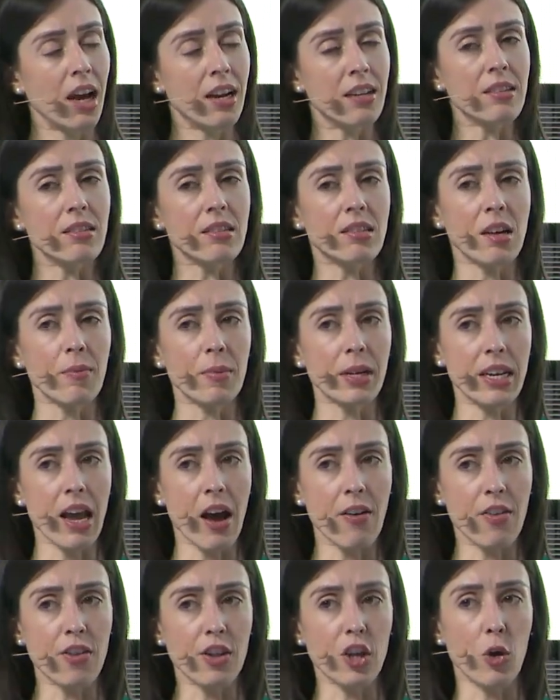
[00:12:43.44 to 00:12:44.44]
And is it something
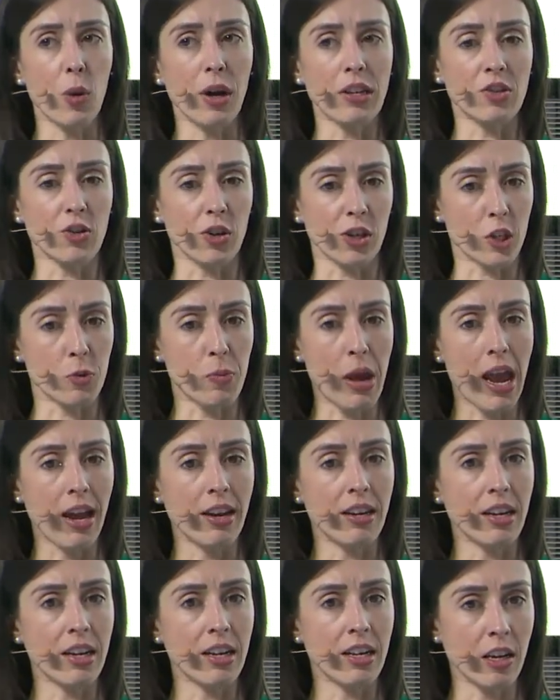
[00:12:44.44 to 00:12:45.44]
now that the US are
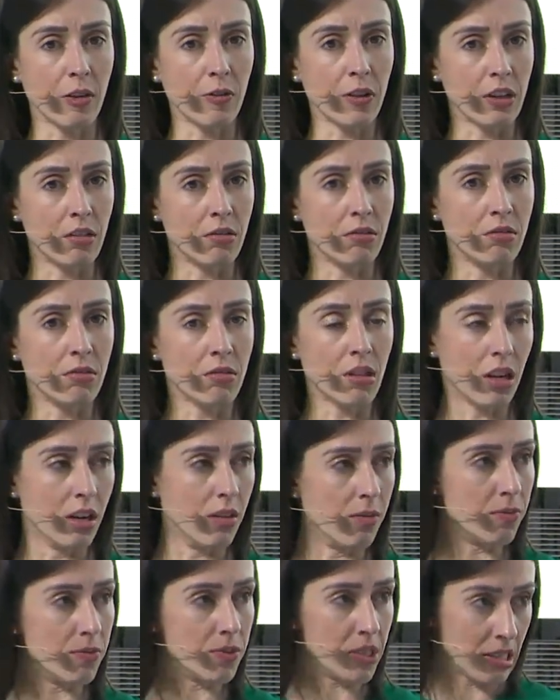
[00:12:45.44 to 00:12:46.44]
expanding, given the
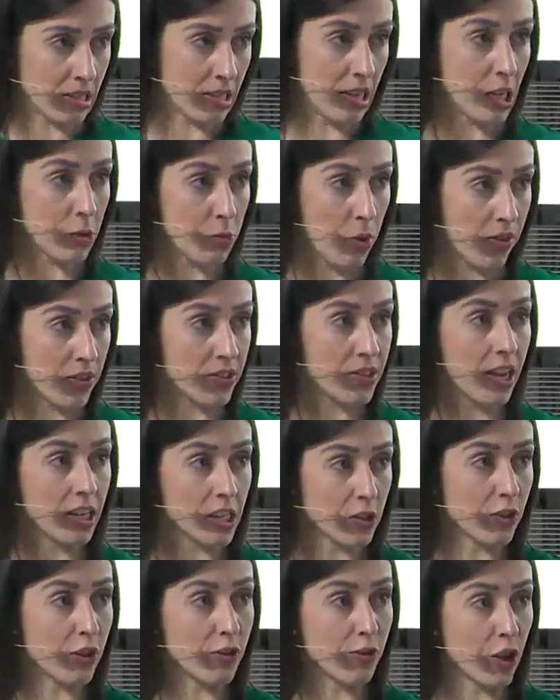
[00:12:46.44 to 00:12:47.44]
success, by the sounds
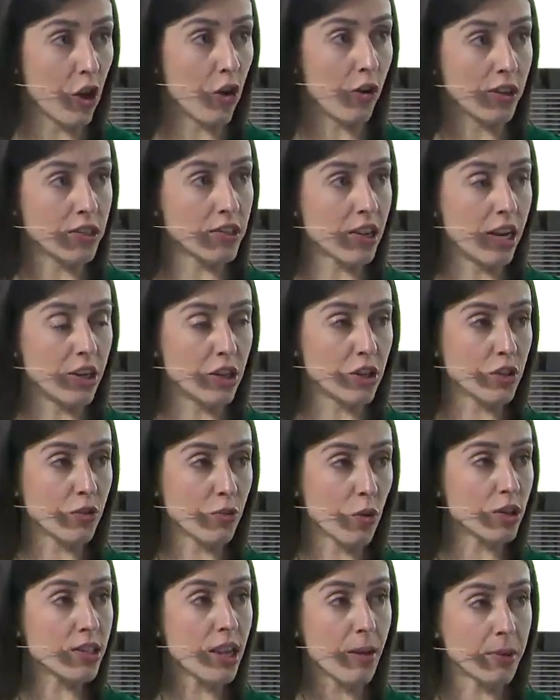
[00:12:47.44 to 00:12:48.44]
of it, of the early stages of
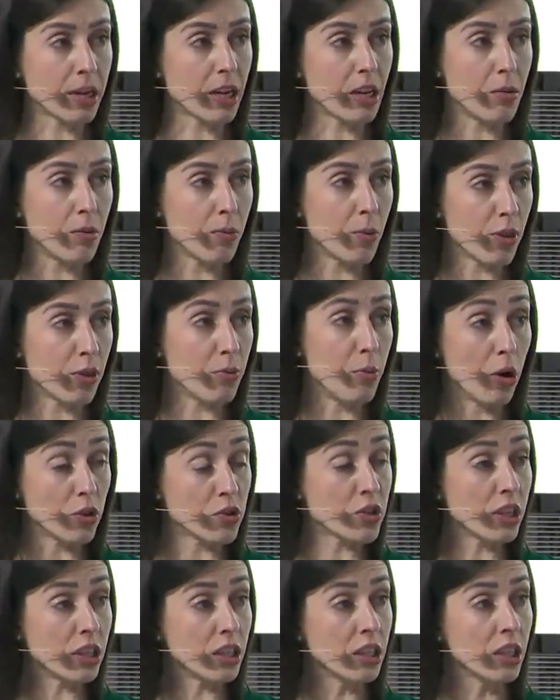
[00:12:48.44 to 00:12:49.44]
what's happening with
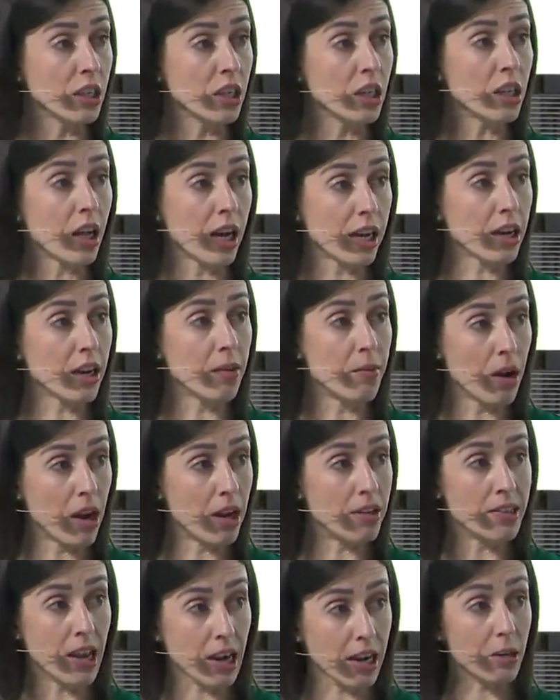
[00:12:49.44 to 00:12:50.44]
Hermosa? Like,
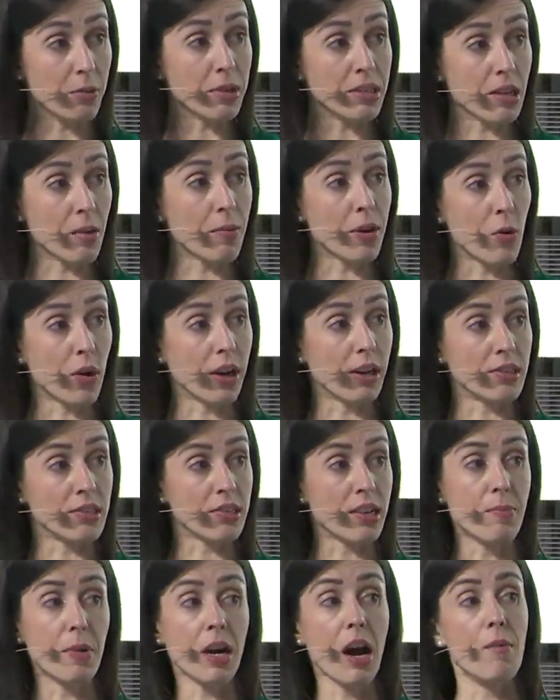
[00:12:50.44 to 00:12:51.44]
is that going to be something we're going to
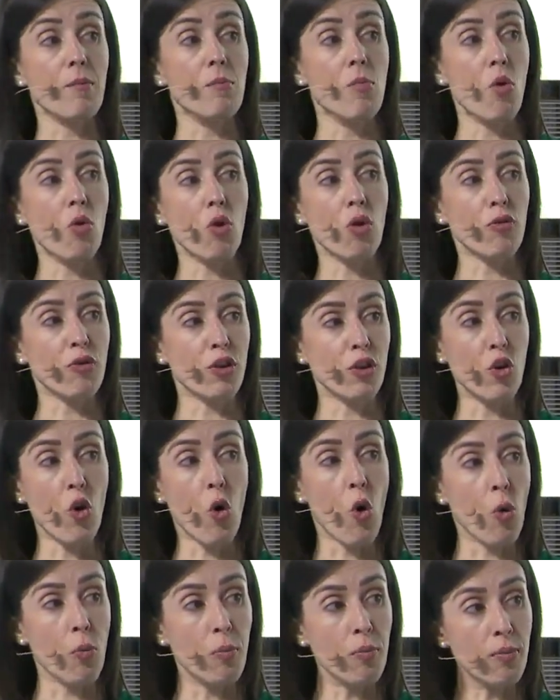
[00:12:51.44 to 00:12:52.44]
see become more of the
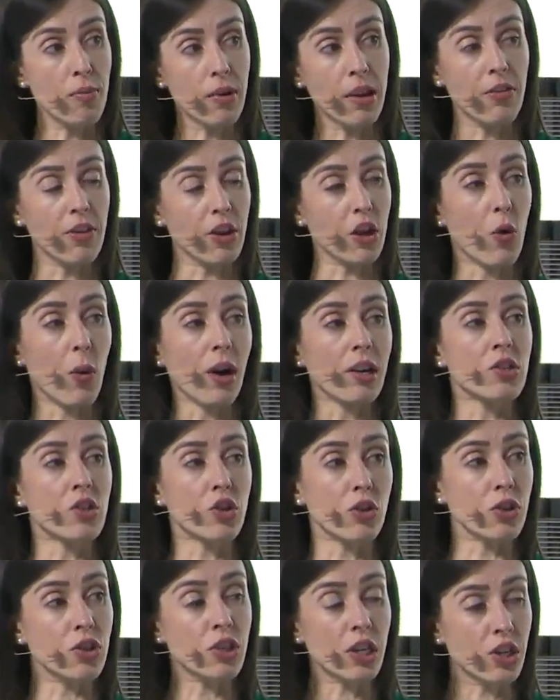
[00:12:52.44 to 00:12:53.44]
norm in the US
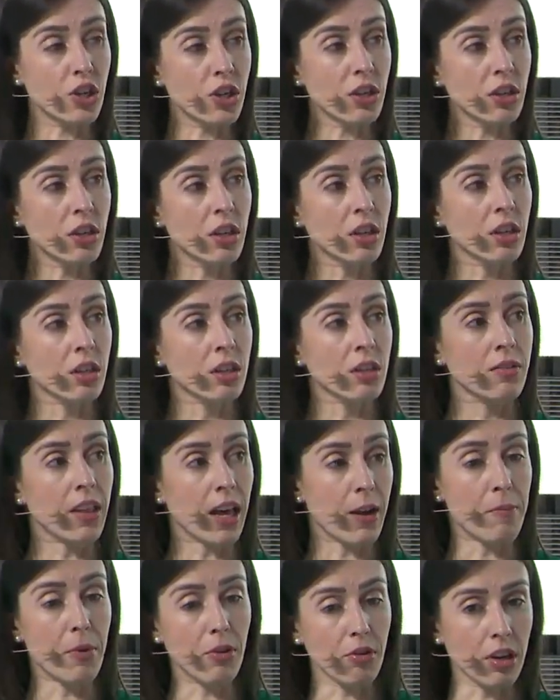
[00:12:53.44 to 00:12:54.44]
jurisdiction? That
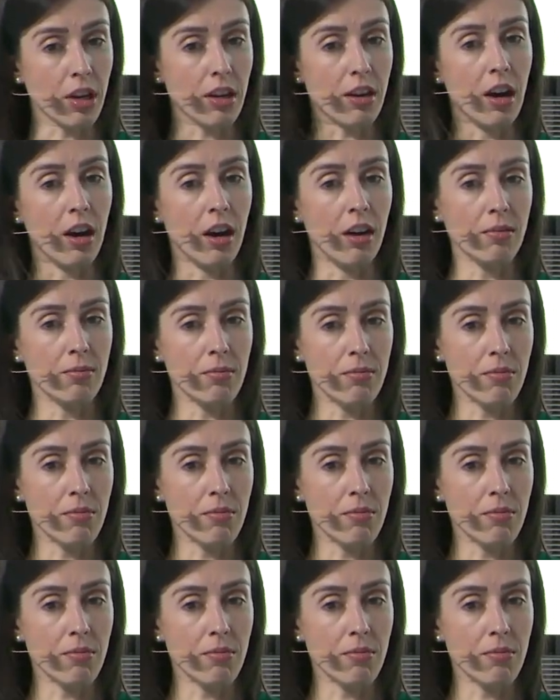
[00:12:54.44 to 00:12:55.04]
ability to